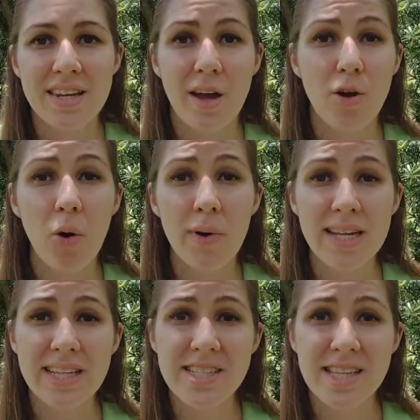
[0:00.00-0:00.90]
Now going
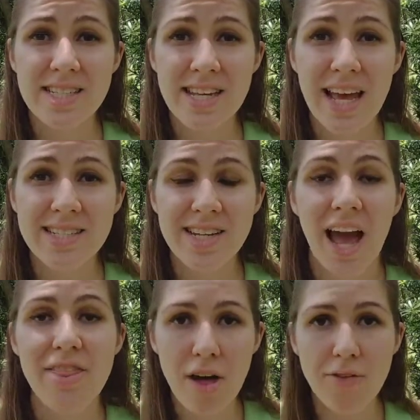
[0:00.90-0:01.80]
into this test,
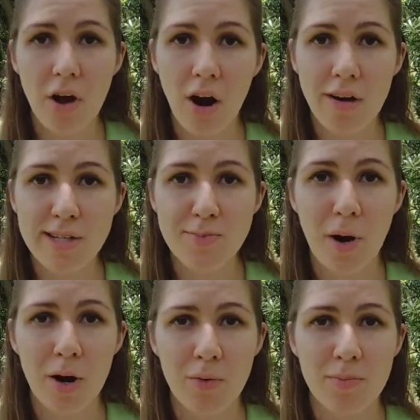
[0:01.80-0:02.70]
I thought the hardest
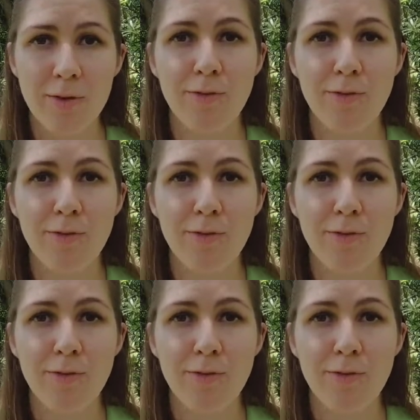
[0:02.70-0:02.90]
part would be